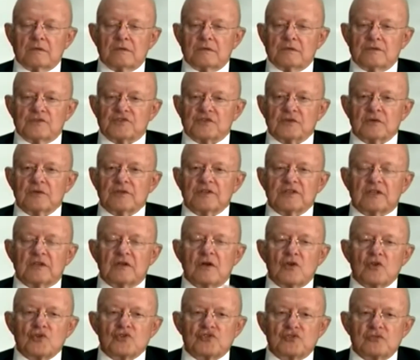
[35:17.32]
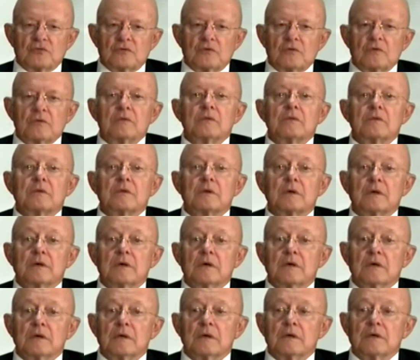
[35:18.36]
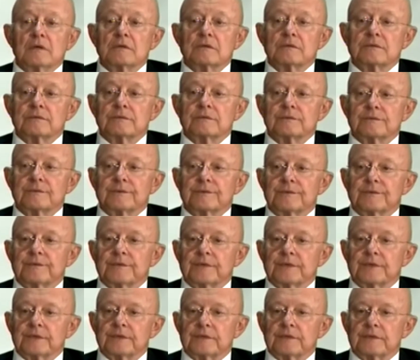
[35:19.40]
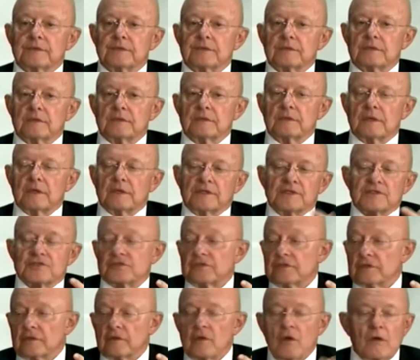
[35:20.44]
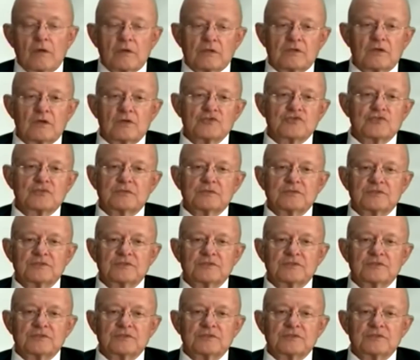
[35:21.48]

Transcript: certainly cultural, I guess you'd call it cultural